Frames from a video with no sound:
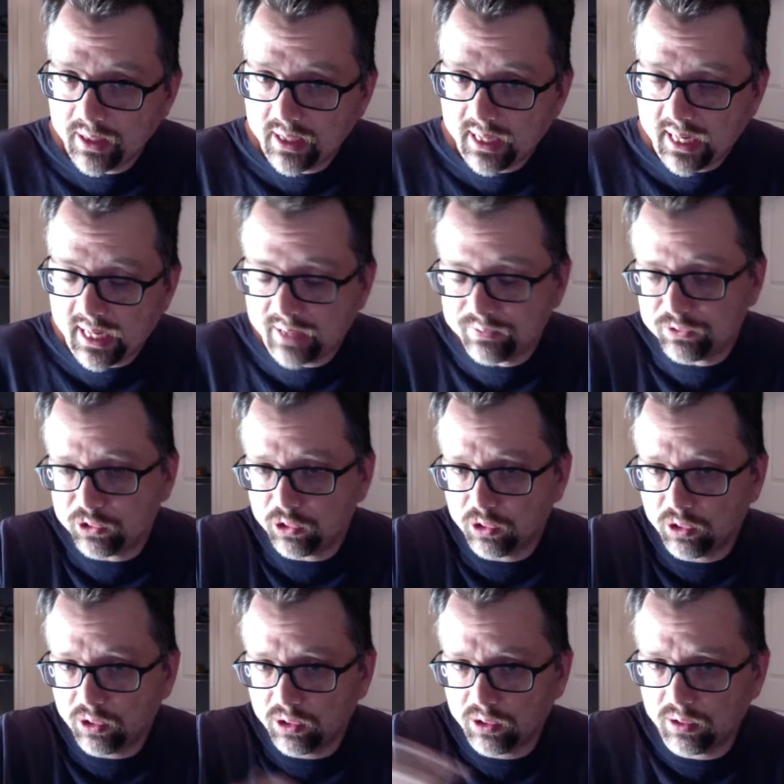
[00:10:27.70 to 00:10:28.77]

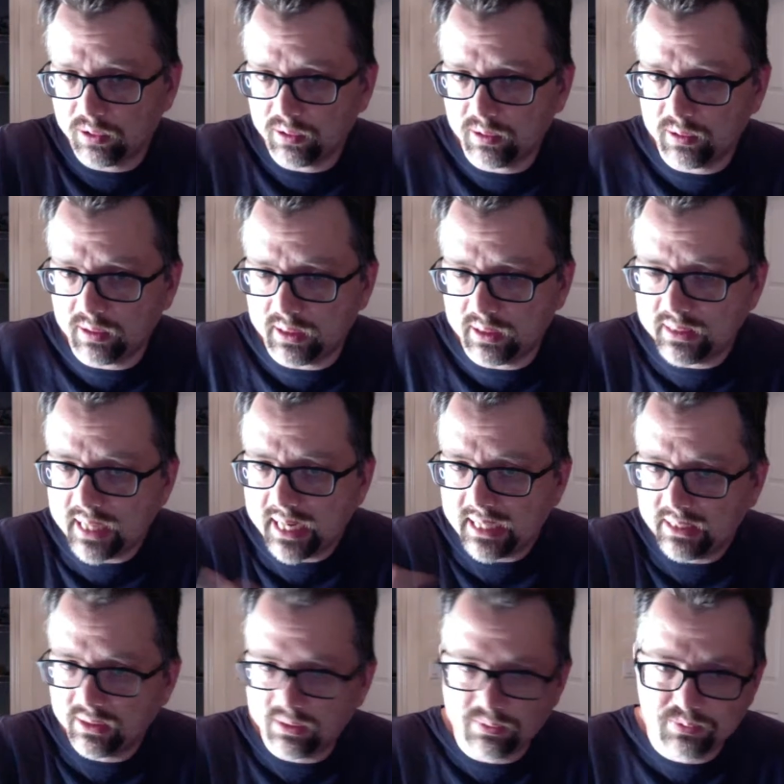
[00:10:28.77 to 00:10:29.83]
after a
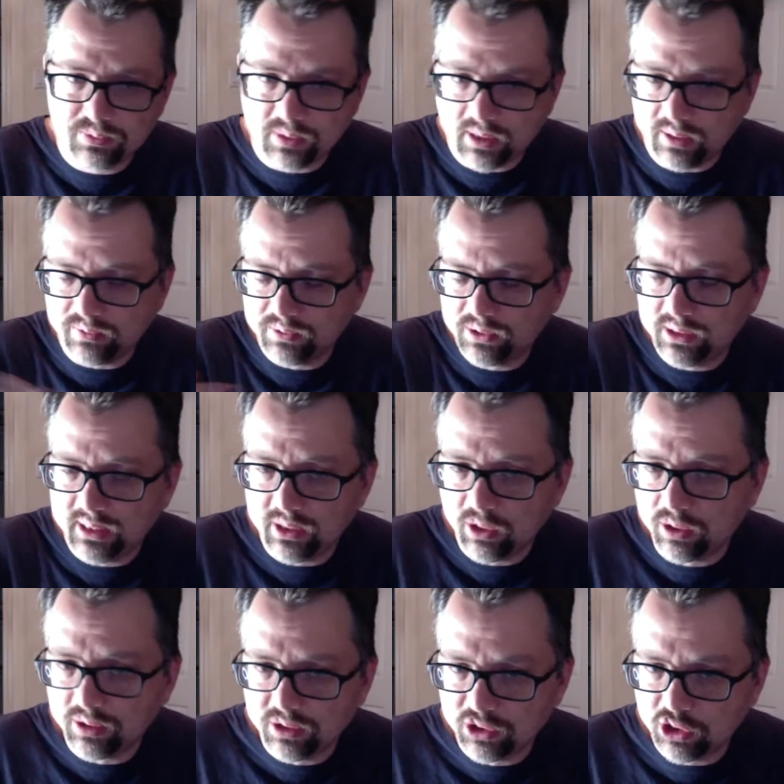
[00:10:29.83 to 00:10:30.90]
night of seeing all
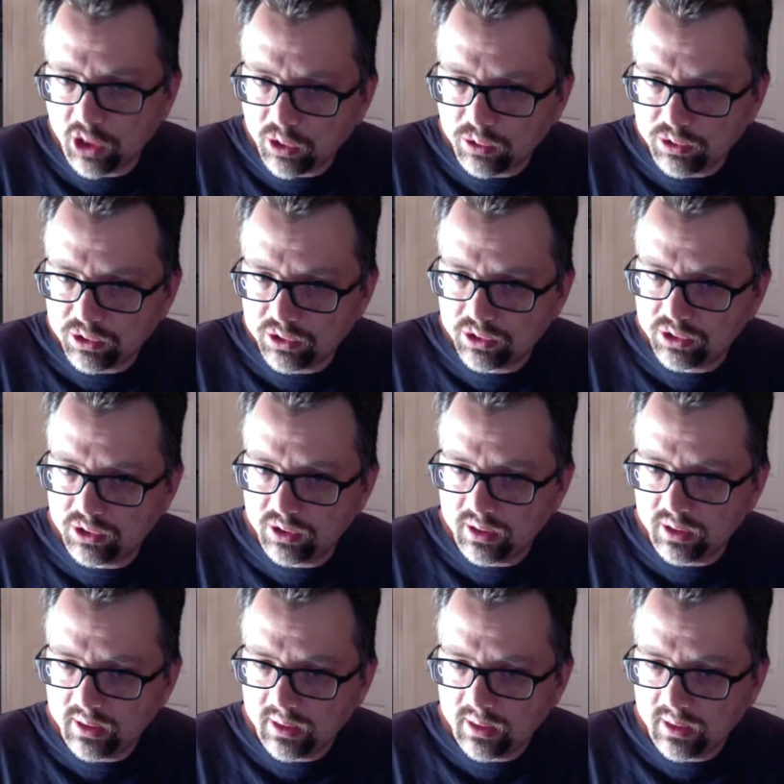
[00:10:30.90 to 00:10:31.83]
these ghosts